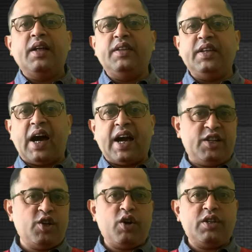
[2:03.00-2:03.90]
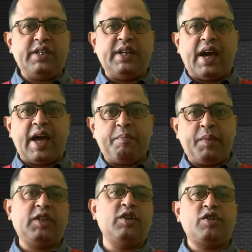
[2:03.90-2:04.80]
The ideology and
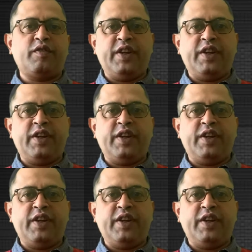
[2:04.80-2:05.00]
methods of